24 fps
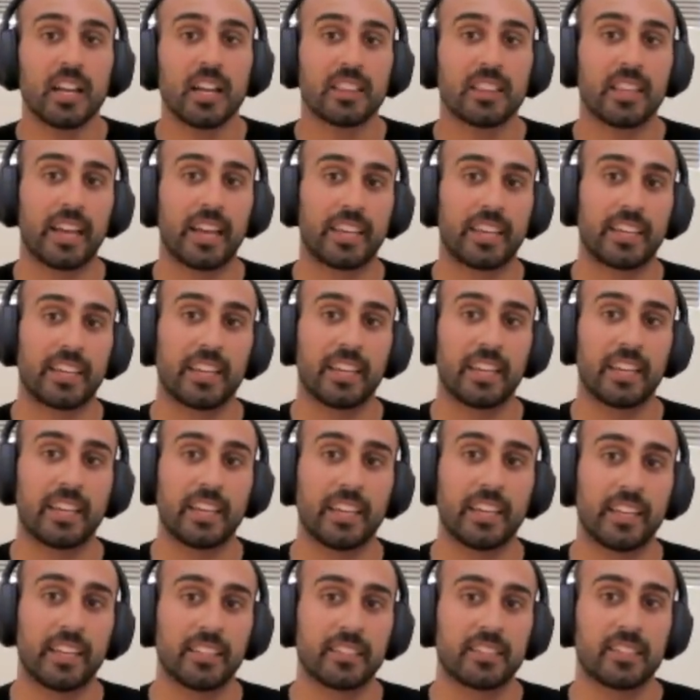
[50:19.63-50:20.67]
Like it
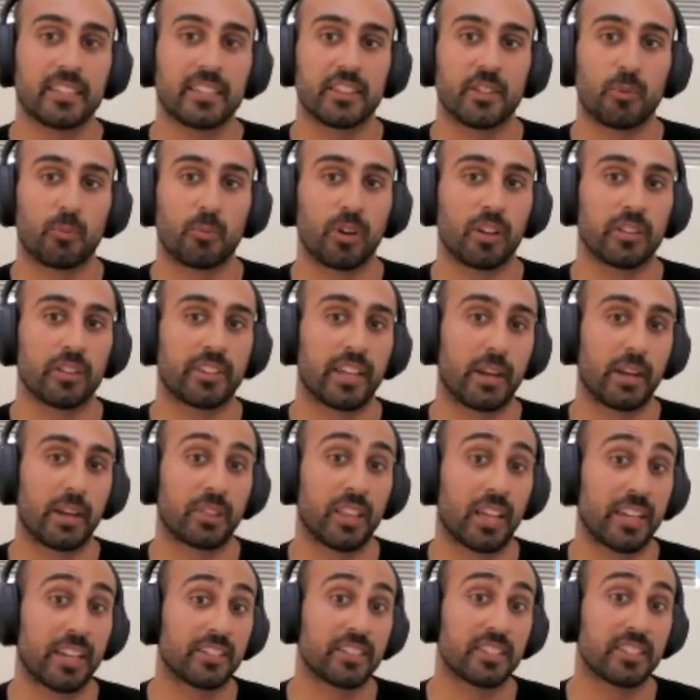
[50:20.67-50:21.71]
is the world that I would
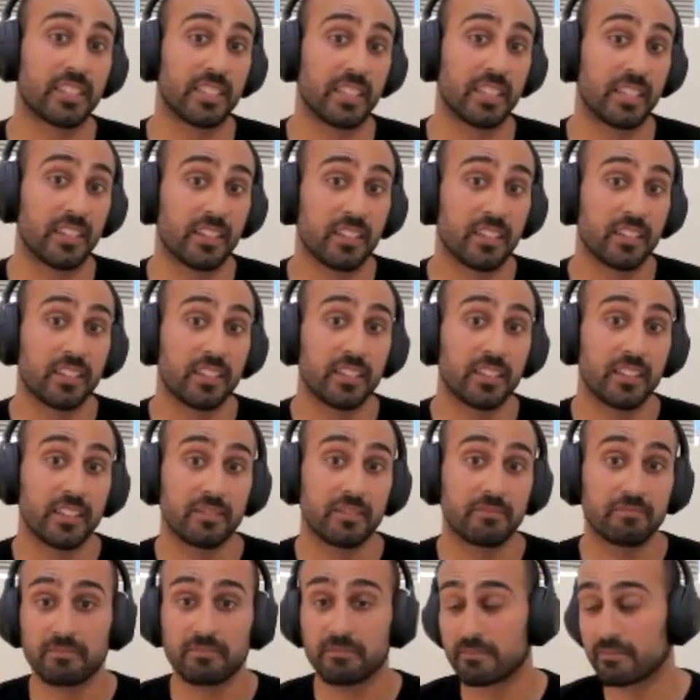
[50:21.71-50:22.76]
like to see.
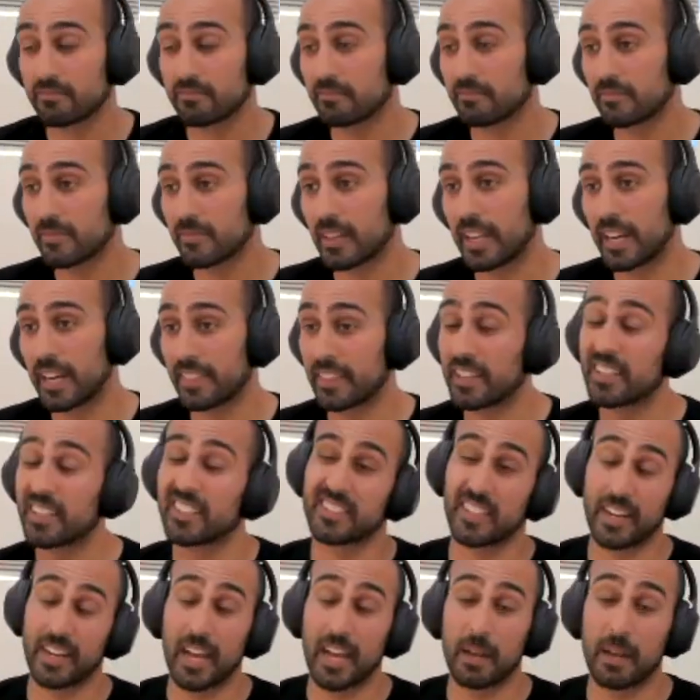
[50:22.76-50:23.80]
And I think it's
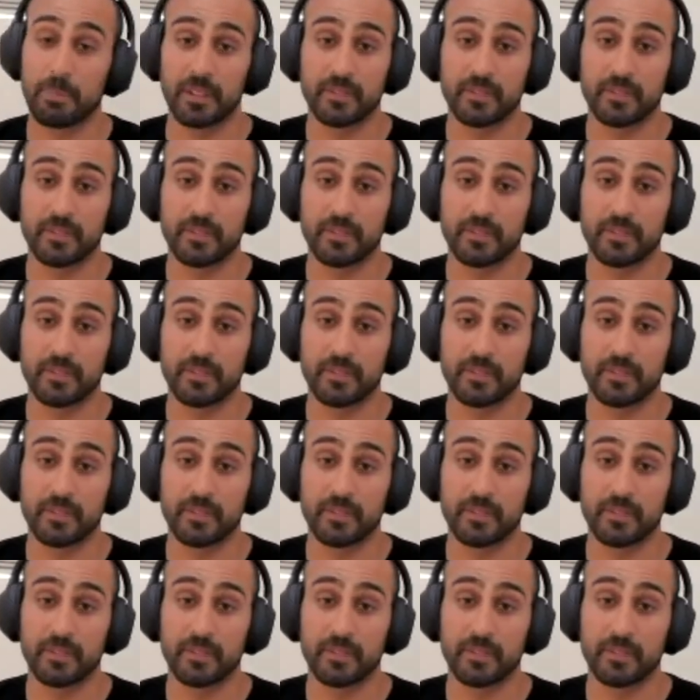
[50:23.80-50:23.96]
going to happen.